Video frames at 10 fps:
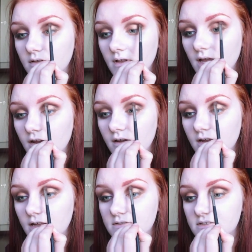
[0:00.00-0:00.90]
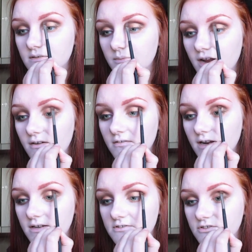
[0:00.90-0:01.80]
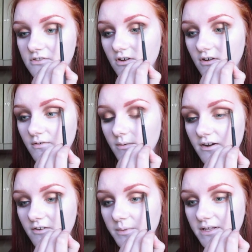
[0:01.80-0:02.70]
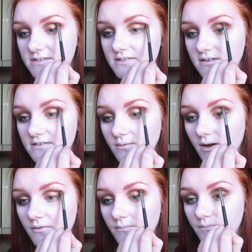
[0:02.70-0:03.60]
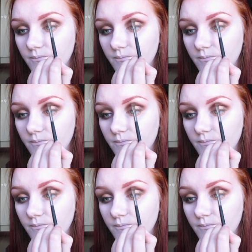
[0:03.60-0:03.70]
like into the brown and just over where I've placed it as well.